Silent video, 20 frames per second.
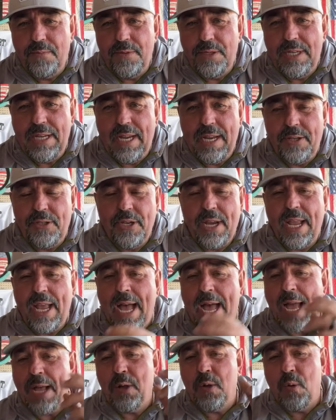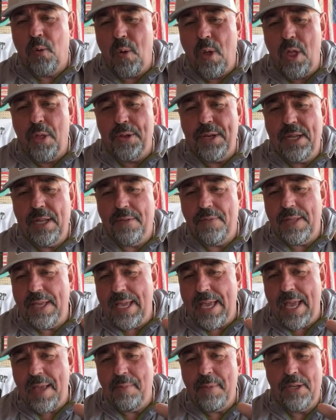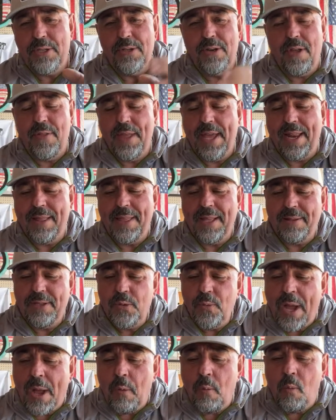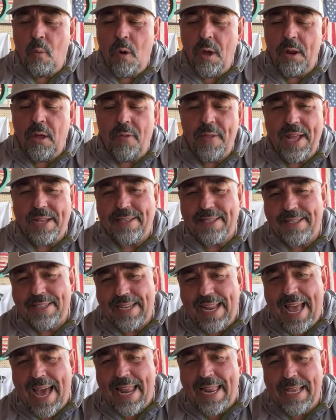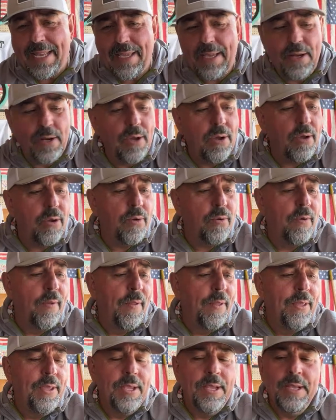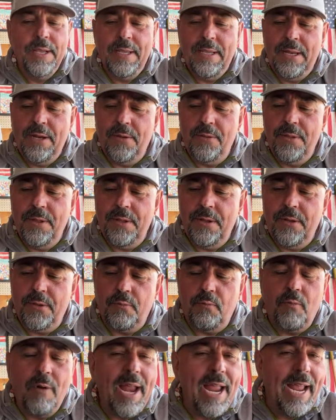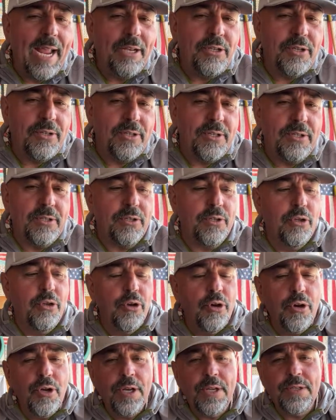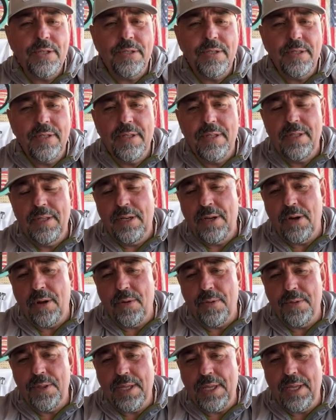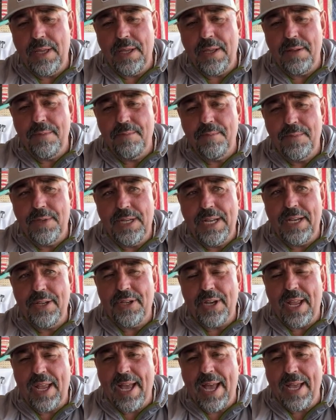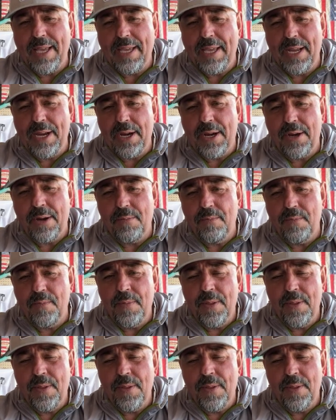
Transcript: DJI quality of the image and all that. I'm like, do I want all that static? The range is as good as the DJI gear,